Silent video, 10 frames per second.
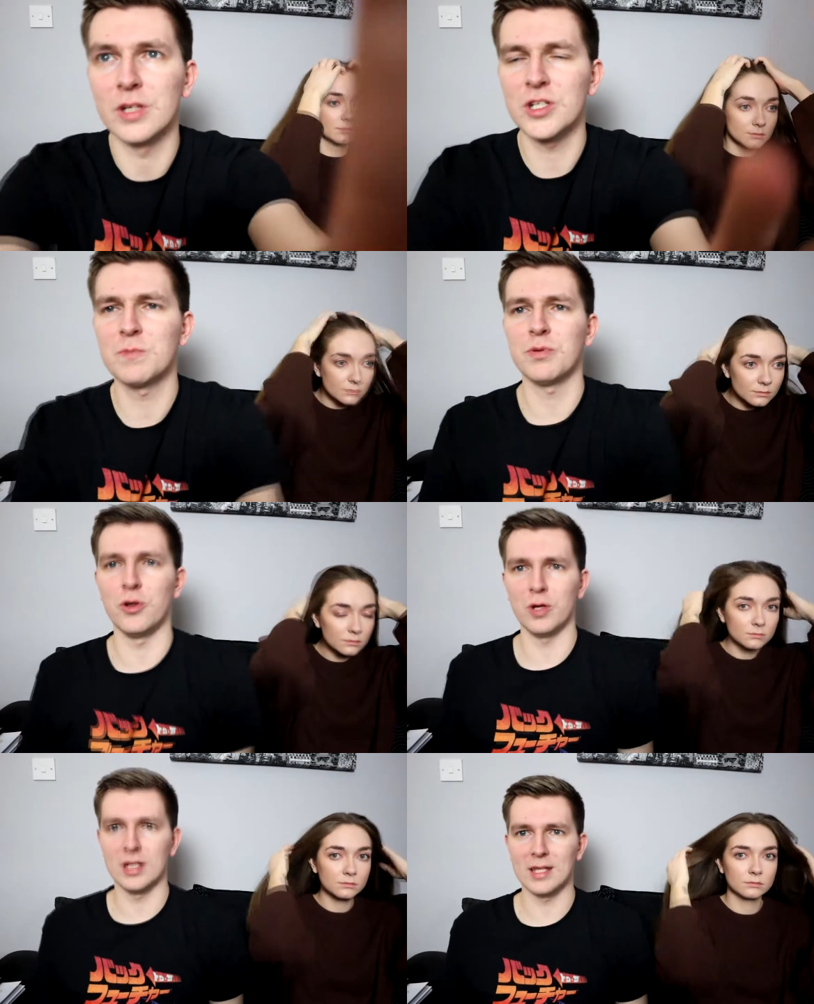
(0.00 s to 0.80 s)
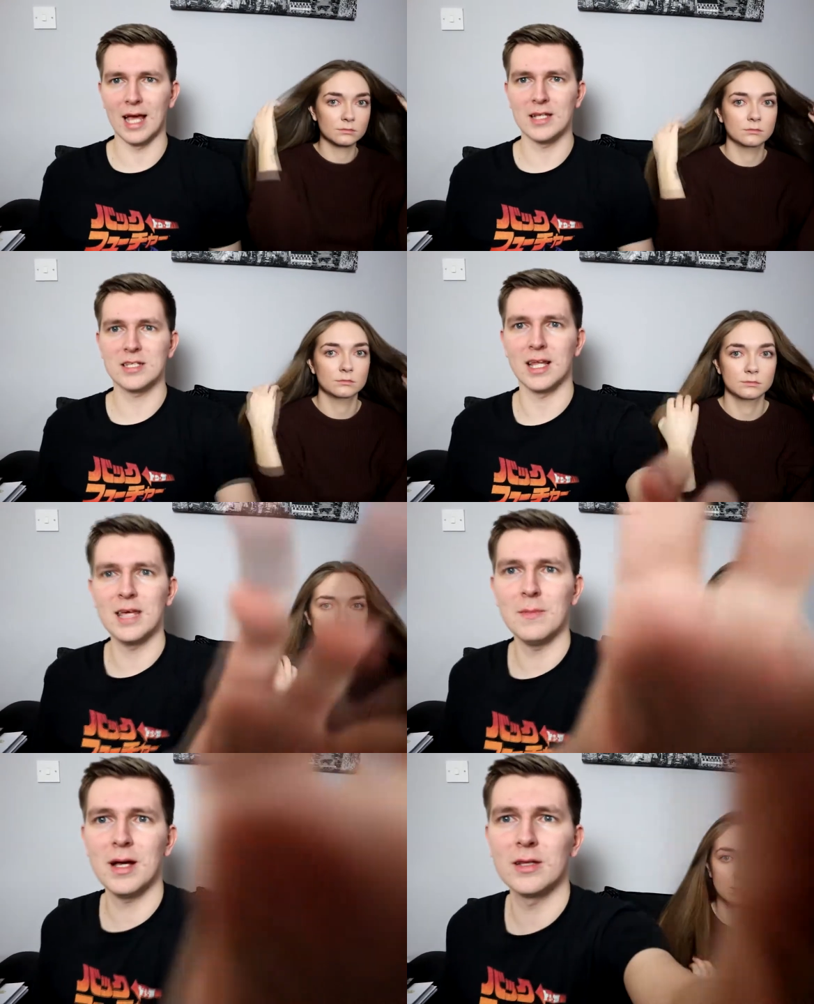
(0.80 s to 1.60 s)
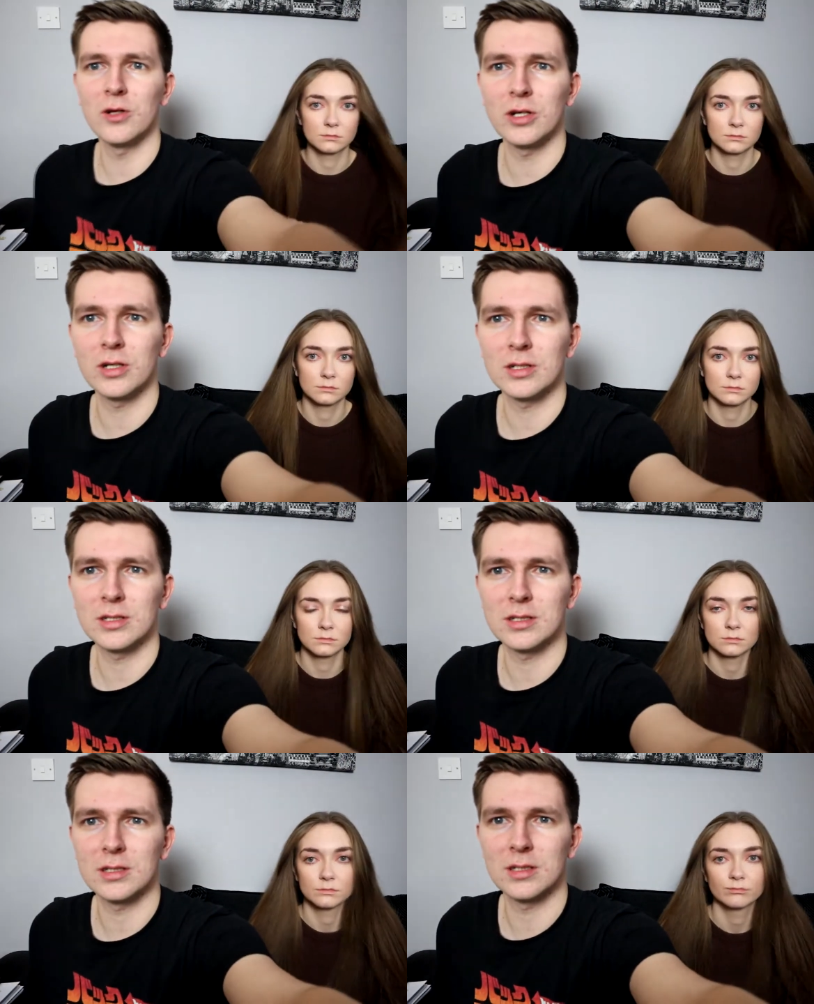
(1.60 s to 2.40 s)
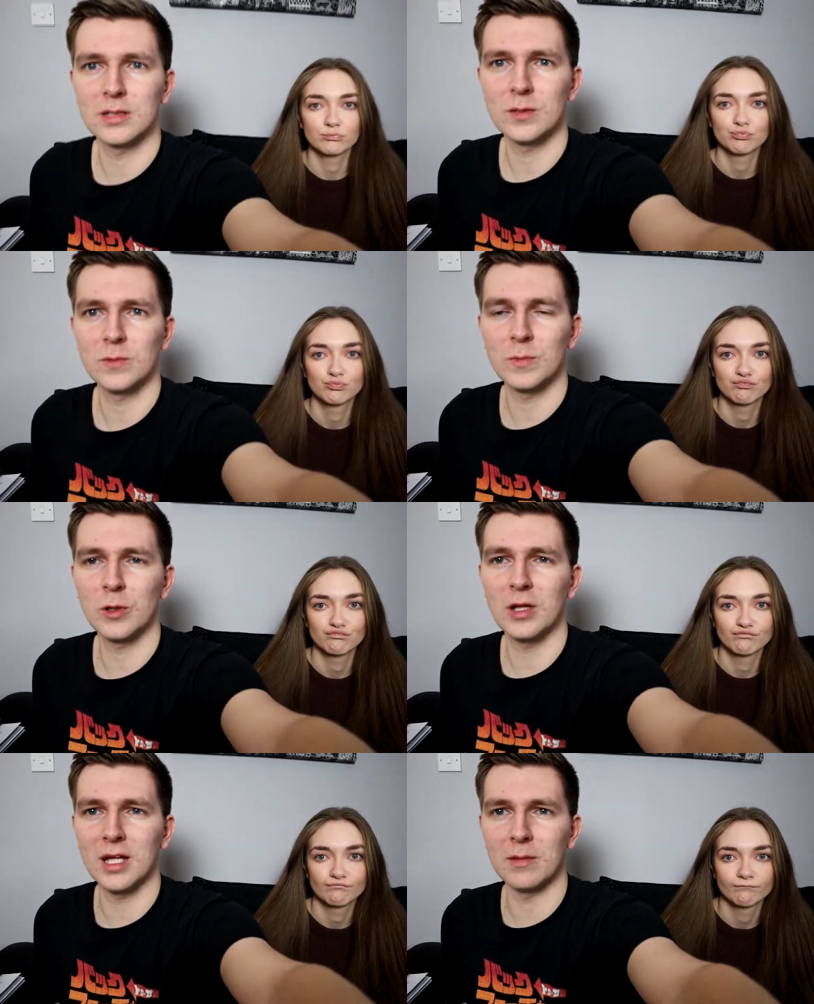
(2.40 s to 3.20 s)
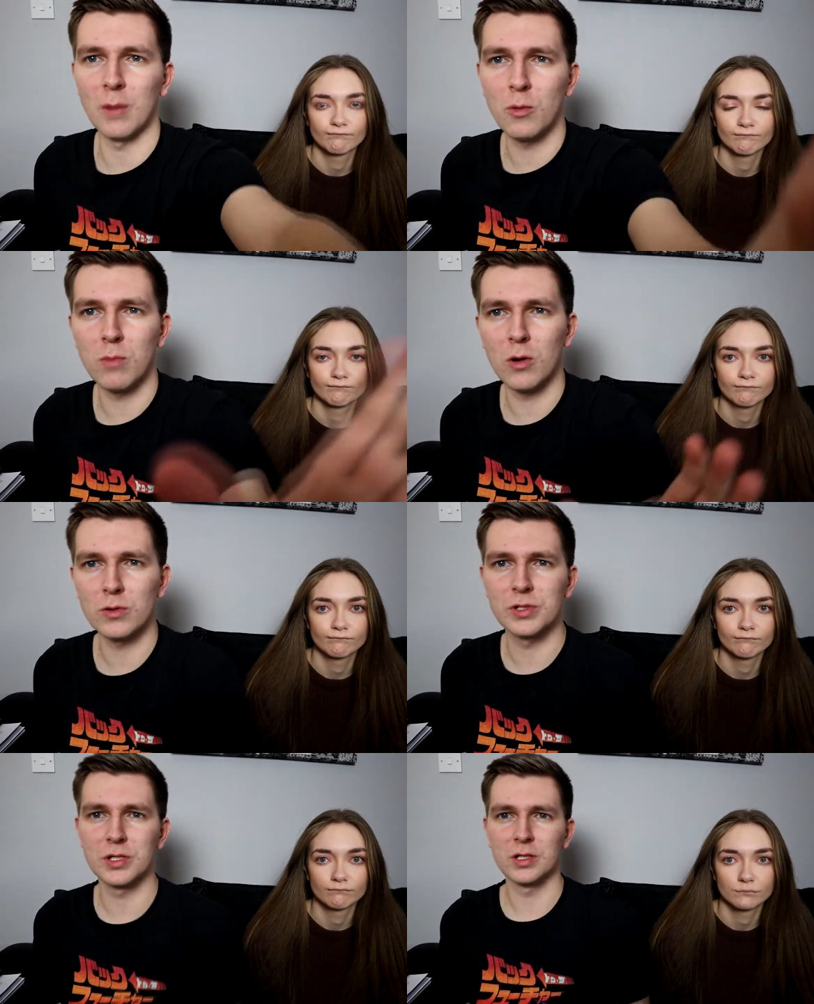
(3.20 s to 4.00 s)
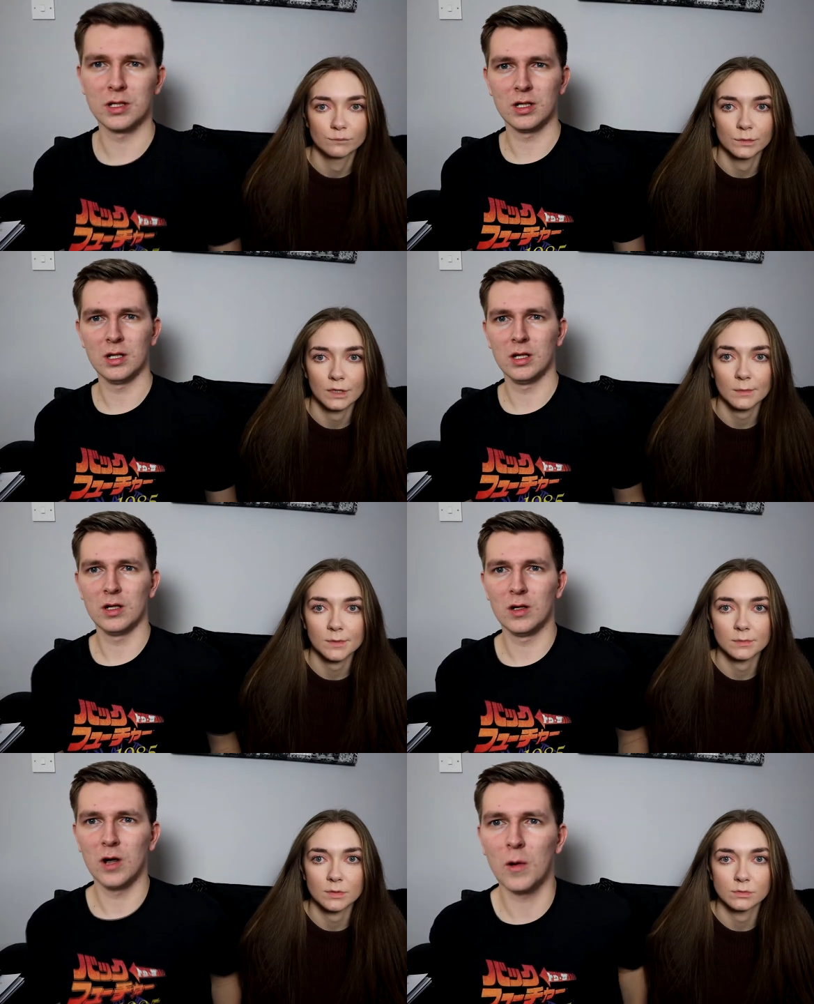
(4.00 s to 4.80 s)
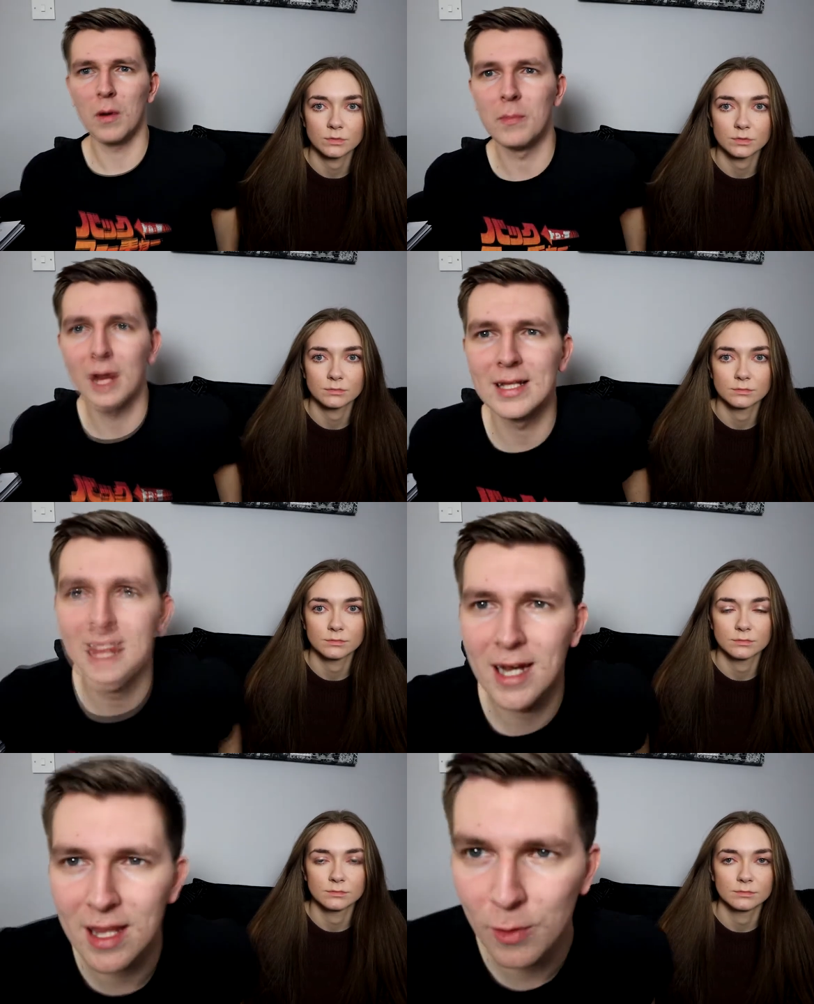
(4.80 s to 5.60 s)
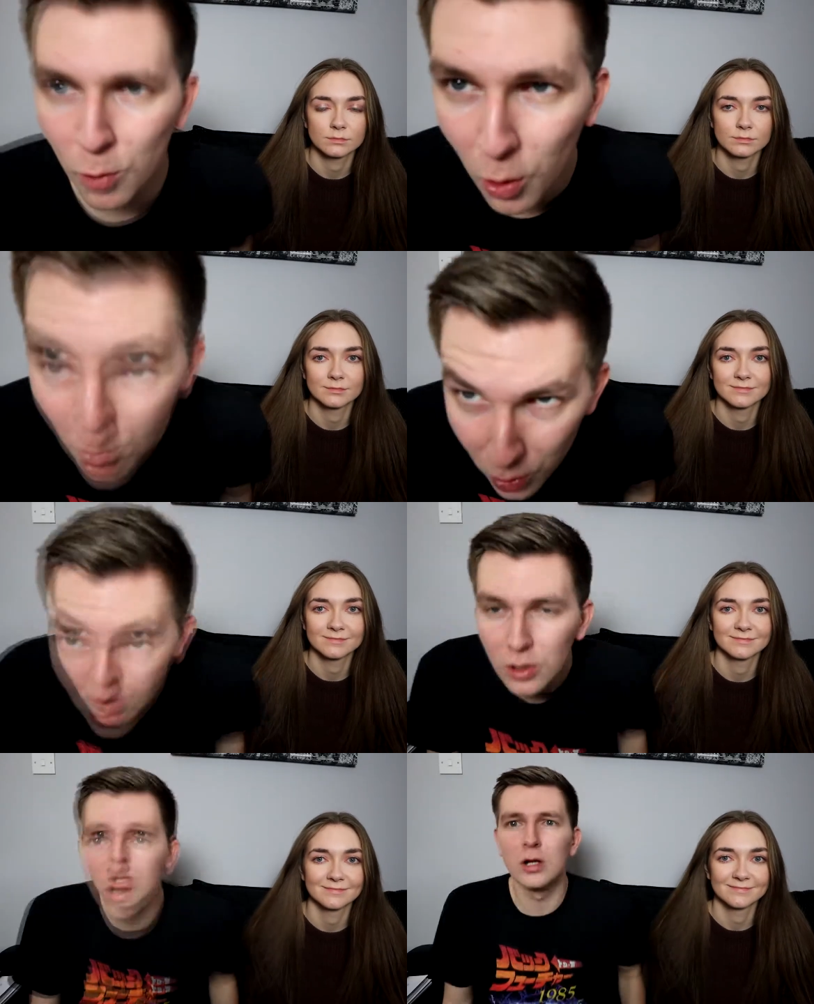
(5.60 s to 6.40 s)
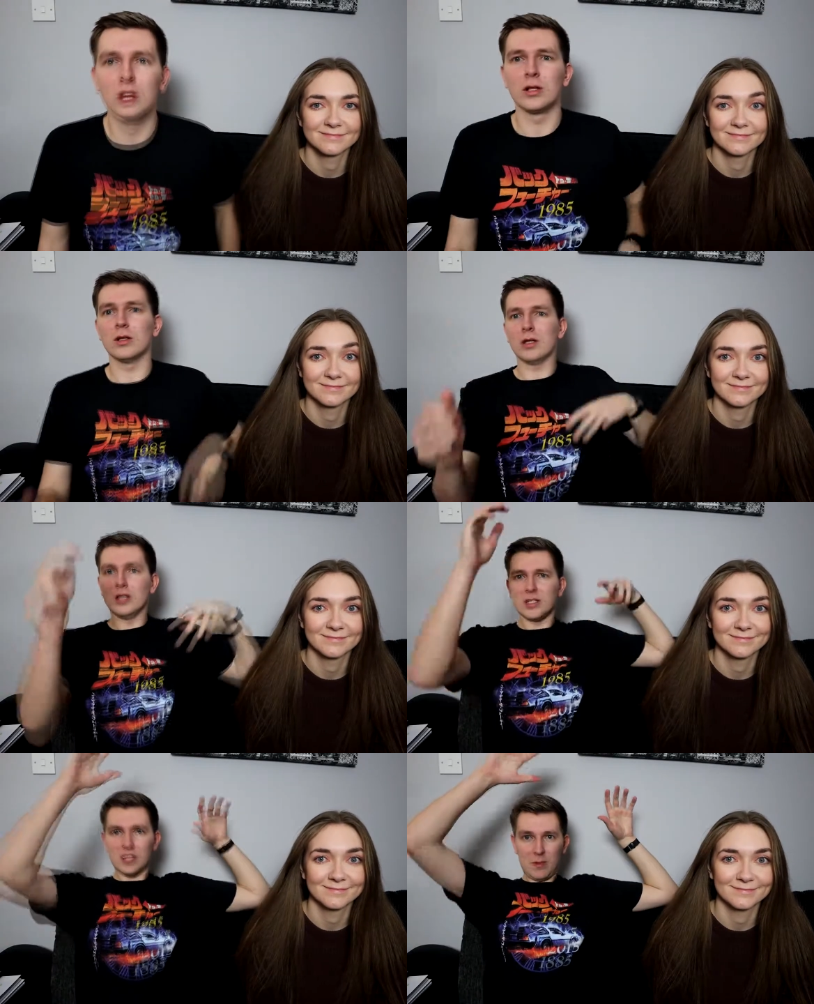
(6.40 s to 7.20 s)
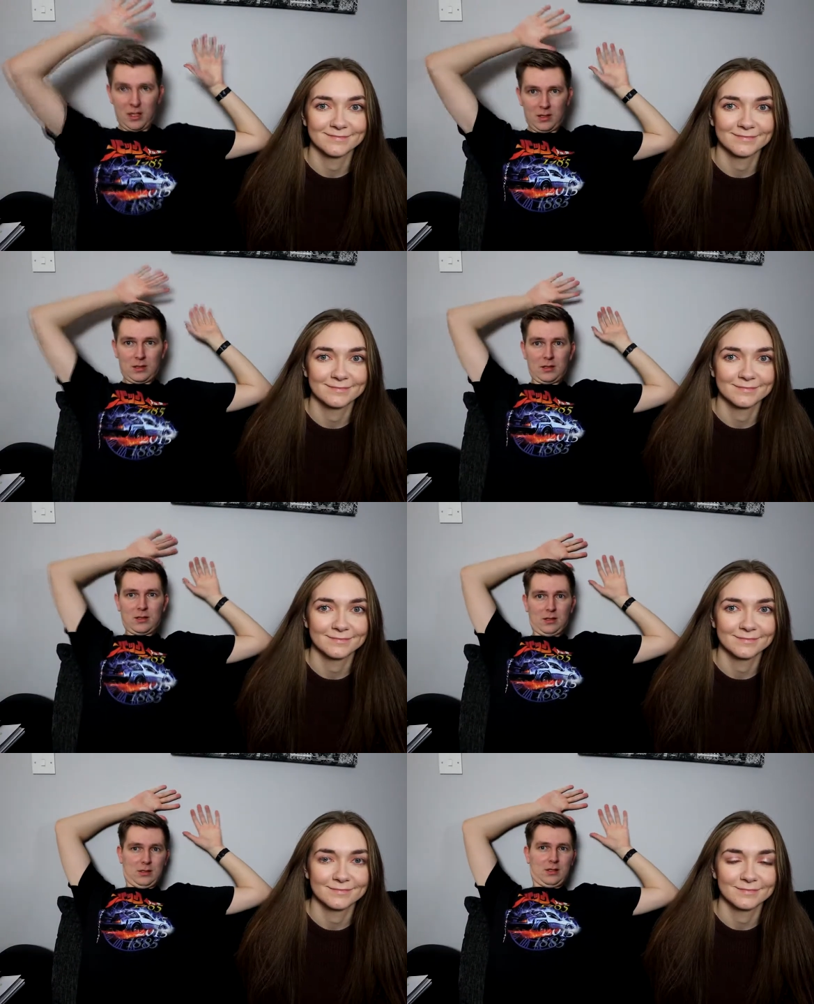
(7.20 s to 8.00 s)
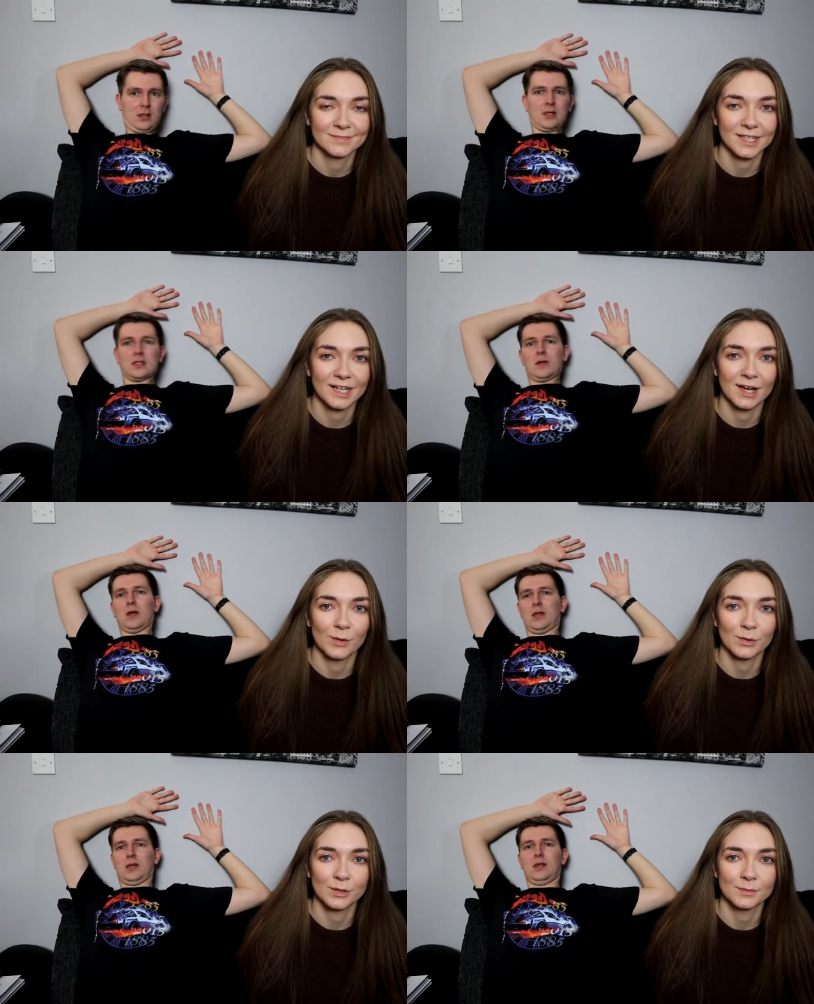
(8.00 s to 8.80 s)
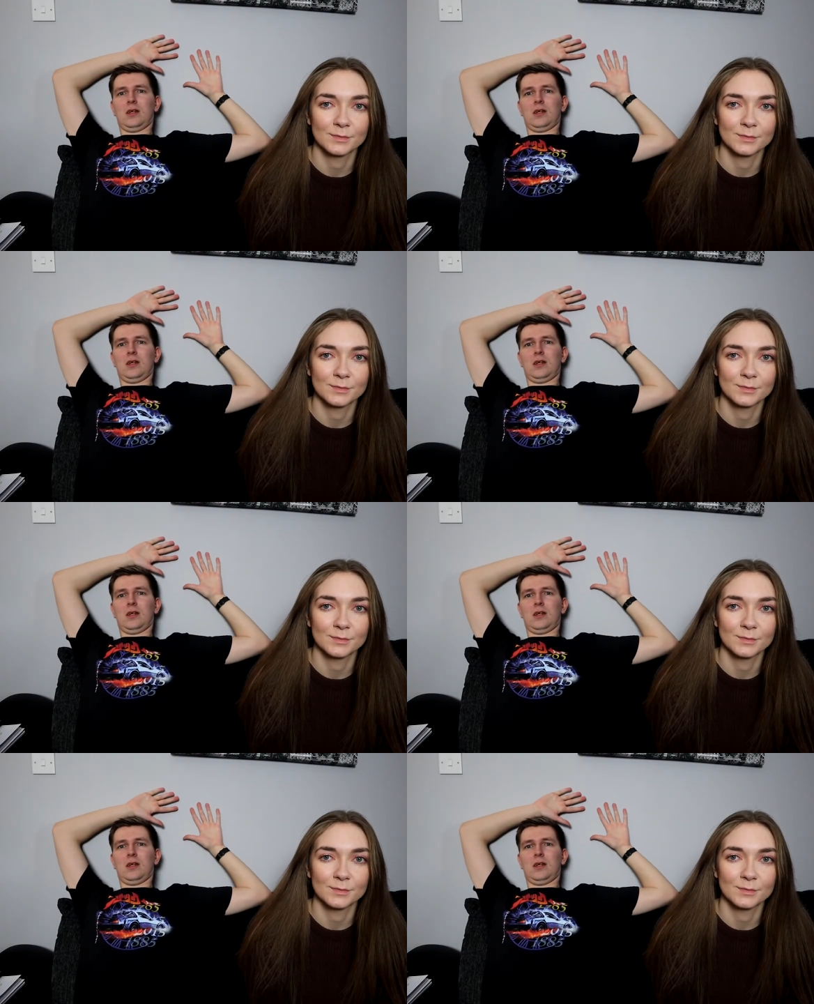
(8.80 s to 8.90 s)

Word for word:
Speaker 1: it's just pure intense light, man. Look, we look like milk bottles. We are milk bottles. Or we're blending into the wall. Can you see me? Can
Speaker 2: you An see hour. me?